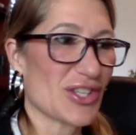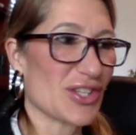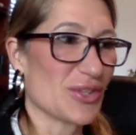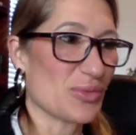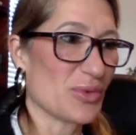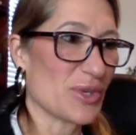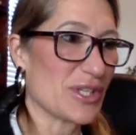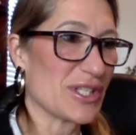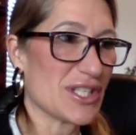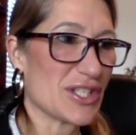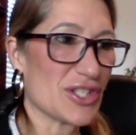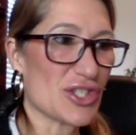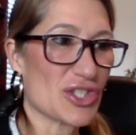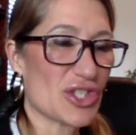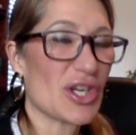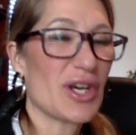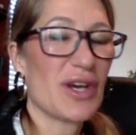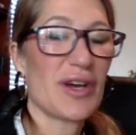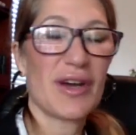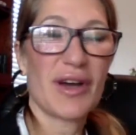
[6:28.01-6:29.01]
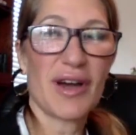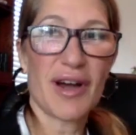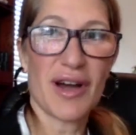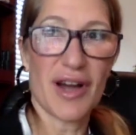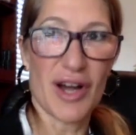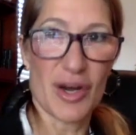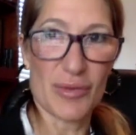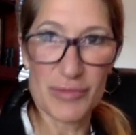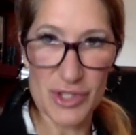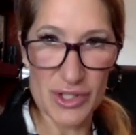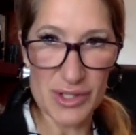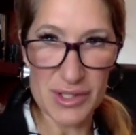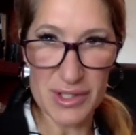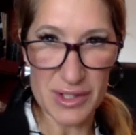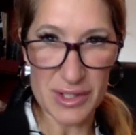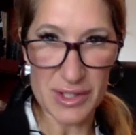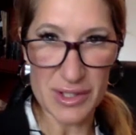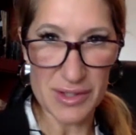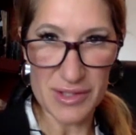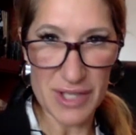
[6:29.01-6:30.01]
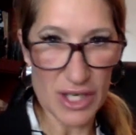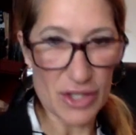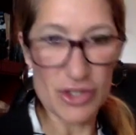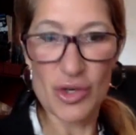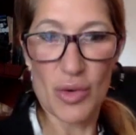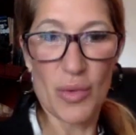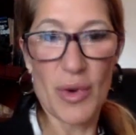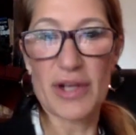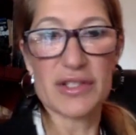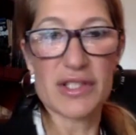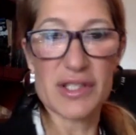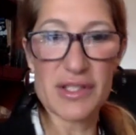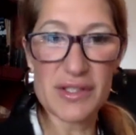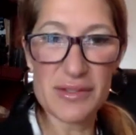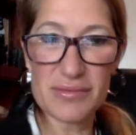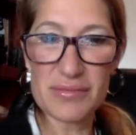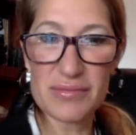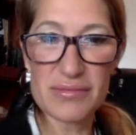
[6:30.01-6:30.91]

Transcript: and we teach just a sexual wellness,